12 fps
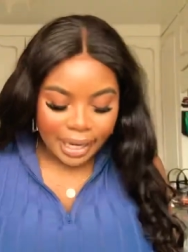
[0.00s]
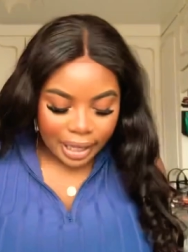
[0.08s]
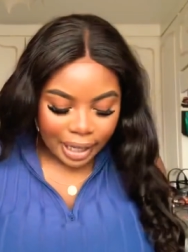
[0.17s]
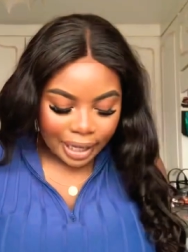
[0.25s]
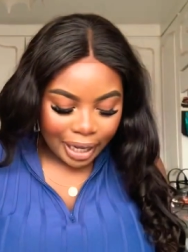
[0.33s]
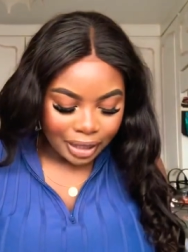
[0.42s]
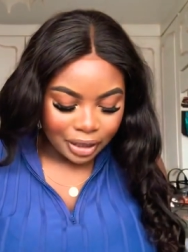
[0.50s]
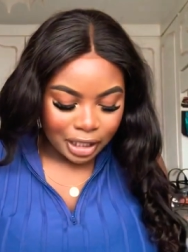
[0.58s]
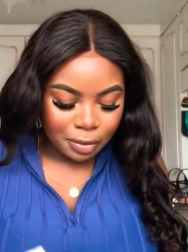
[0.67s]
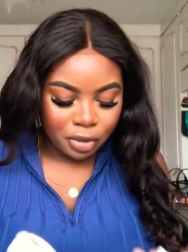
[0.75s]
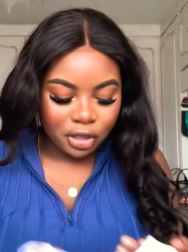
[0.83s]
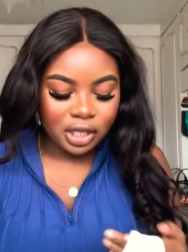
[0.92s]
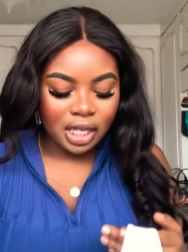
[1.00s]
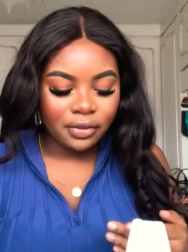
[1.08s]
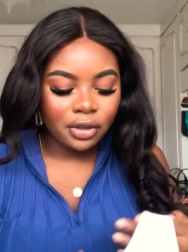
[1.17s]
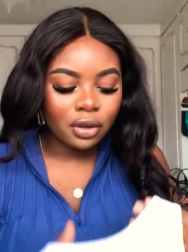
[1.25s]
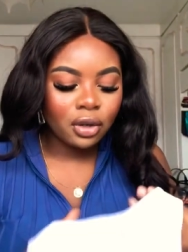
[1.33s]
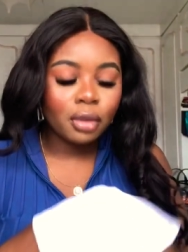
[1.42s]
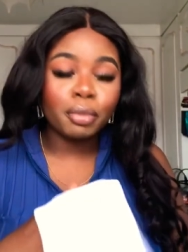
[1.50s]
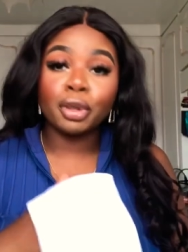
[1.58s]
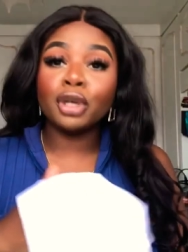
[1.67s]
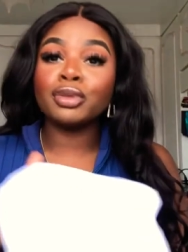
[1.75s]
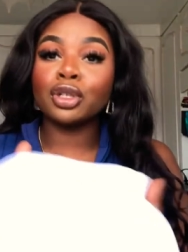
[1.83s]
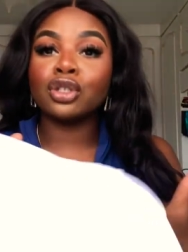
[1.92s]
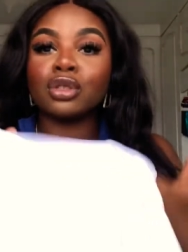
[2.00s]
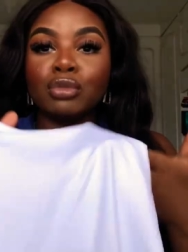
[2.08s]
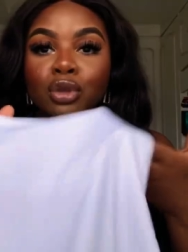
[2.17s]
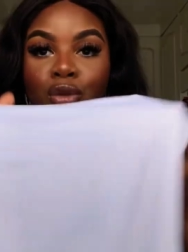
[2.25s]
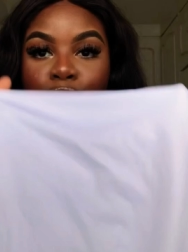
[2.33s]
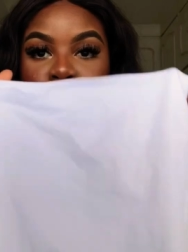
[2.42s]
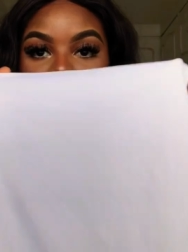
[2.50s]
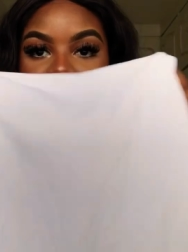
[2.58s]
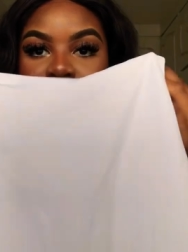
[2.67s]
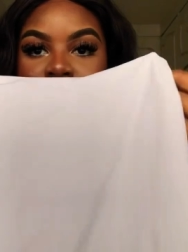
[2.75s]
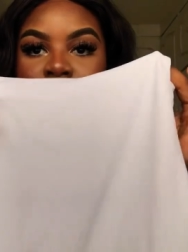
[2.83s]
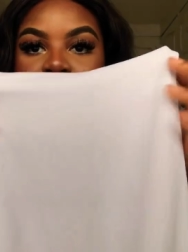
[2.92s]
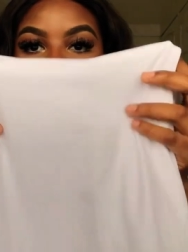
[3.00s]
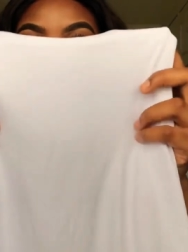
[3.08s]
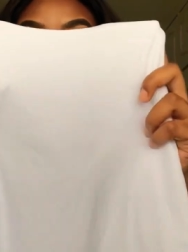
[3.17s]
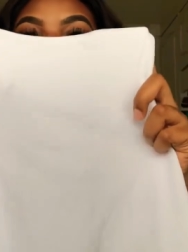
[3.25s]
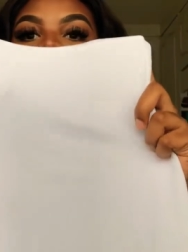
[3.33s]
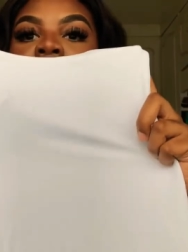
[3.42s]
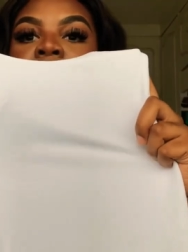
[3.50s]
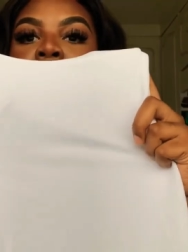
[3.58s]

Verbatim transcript: I like these because if your boobs are small, I don't know if you guys can see,